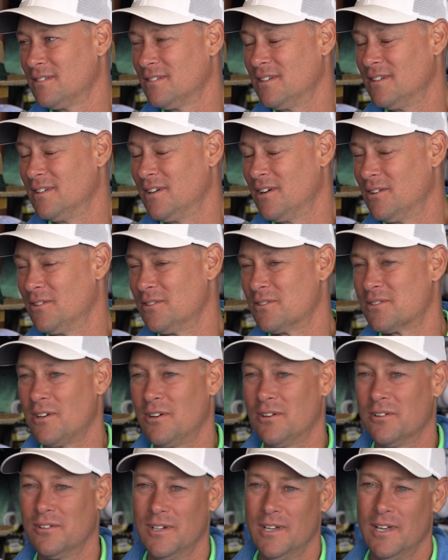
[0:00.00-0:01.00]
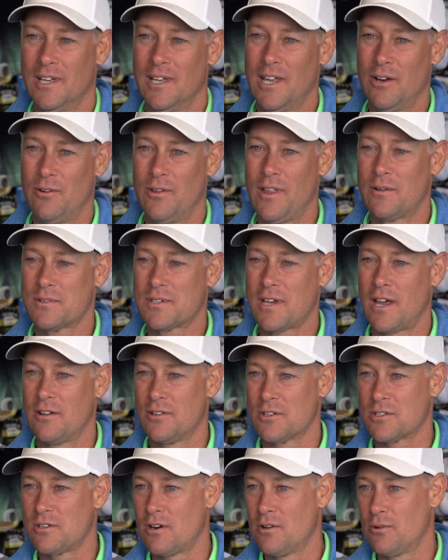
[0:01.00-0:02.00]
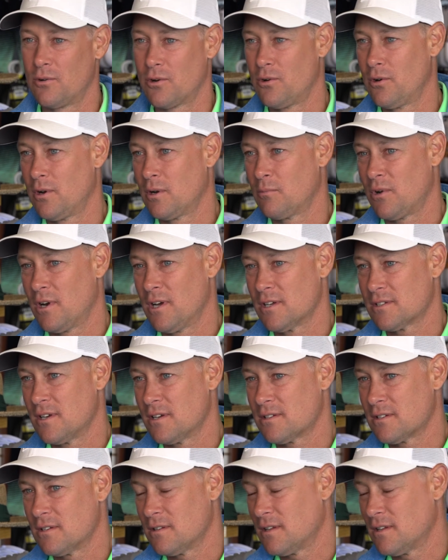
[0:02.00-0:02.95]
you know? And so anyway, that was kind of the start of the recruiting process.